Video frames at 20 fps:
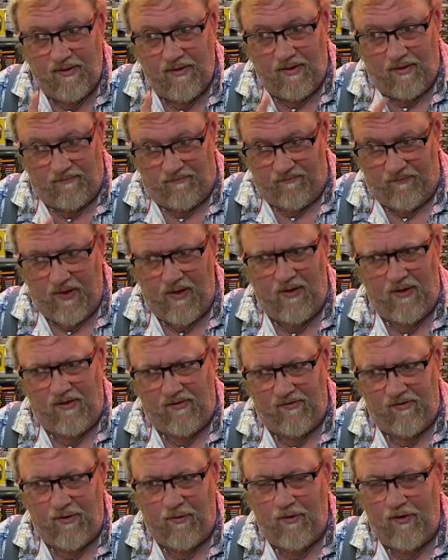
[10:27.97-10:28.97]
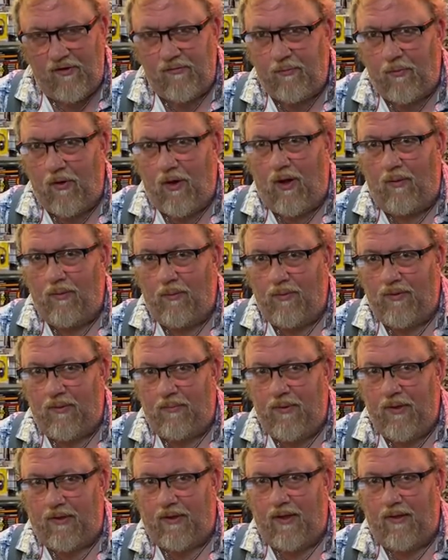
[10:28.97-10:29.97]
a fairly serious problem with the
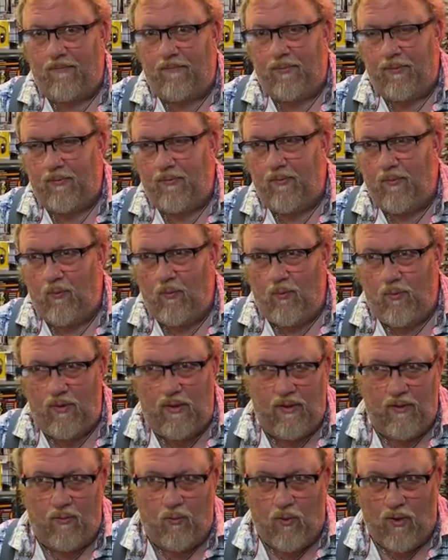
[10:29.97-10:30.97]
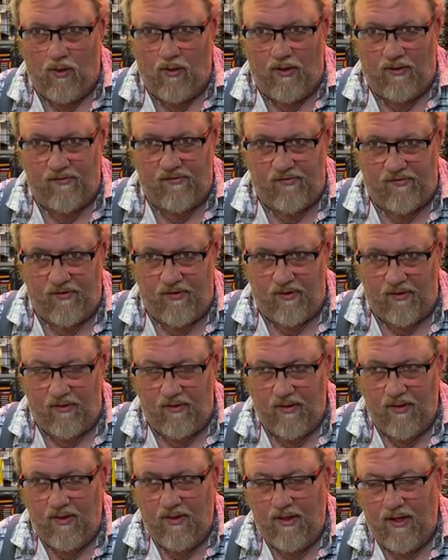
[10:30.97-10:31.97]
pickup, where it's
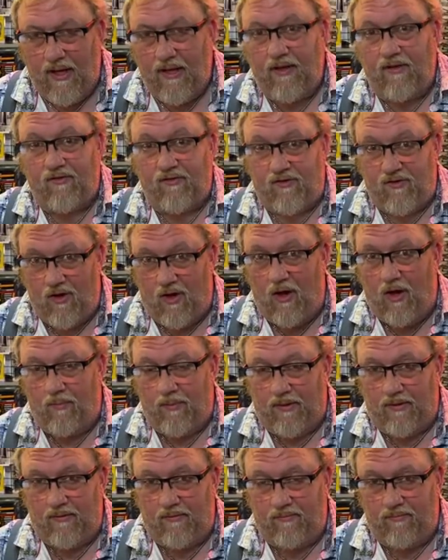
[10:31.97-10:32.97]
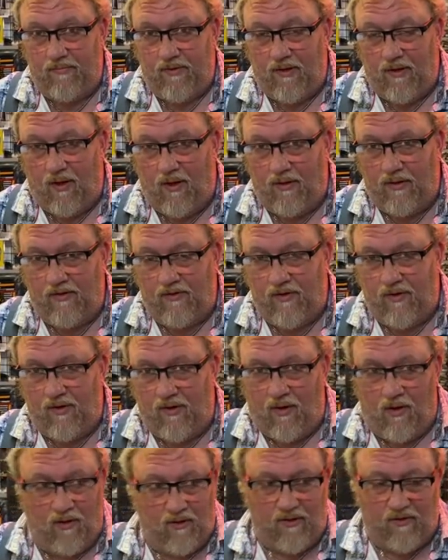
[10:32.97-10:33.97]
common that all
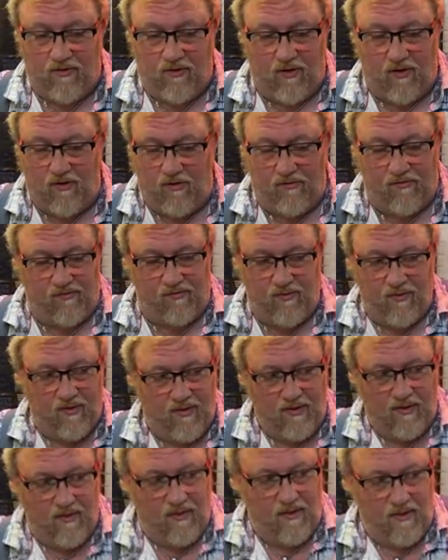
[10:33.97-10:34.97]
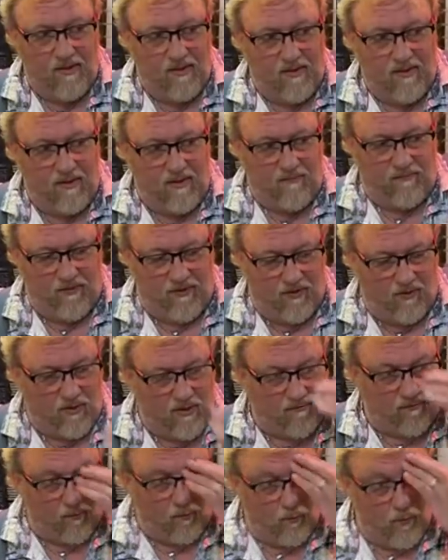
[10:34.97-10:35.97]
guitars, if you don't
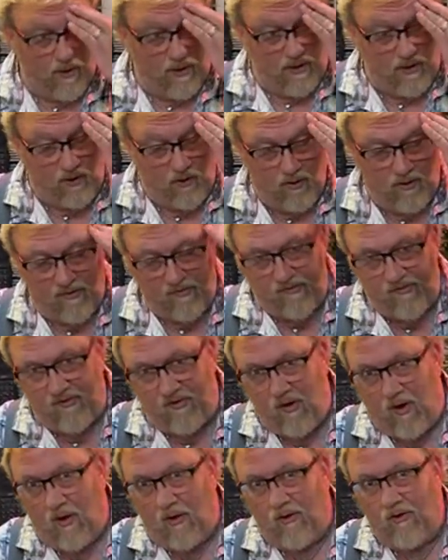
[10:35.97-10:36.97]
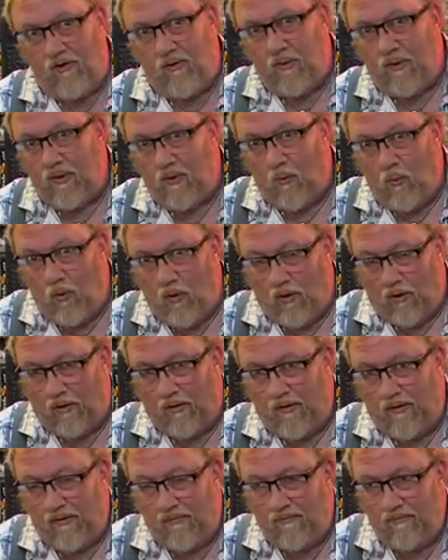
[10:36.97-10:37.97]
have a really good installer doing the work,
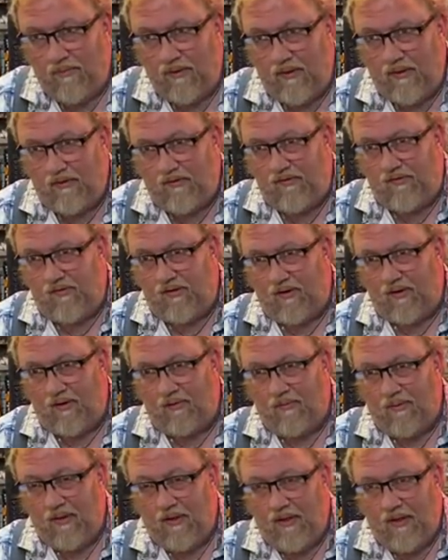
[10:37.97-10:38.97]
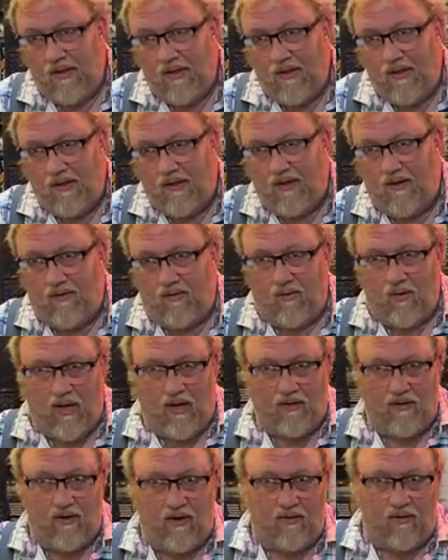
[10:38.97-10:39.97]
it's
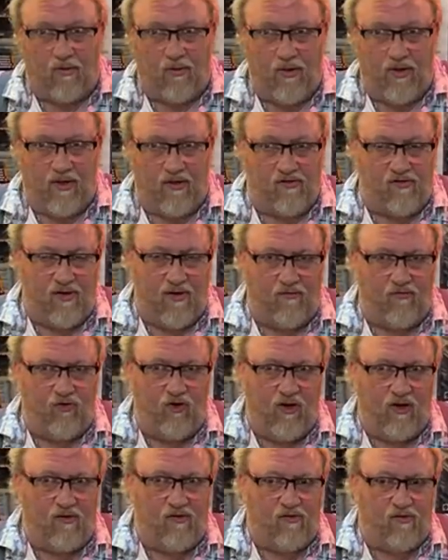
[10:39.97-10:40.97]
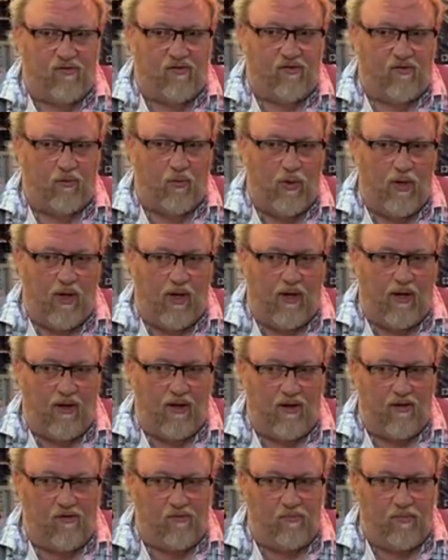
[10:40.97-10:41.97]
And the other thing is the FGX3
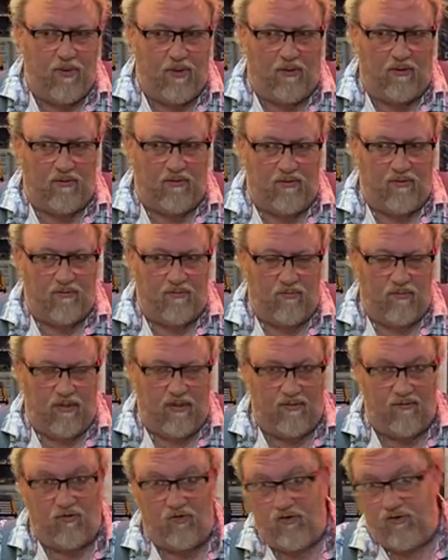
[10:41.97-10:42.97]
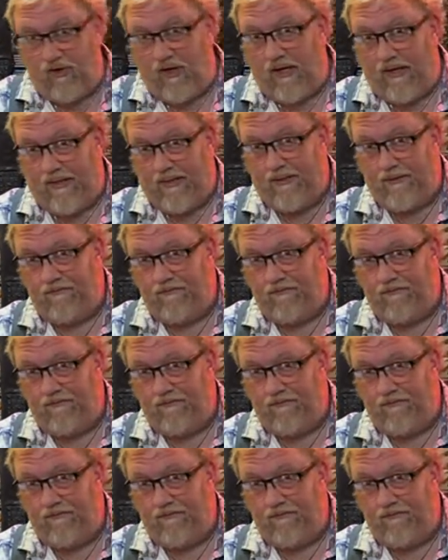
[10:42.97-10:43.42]
is built in China,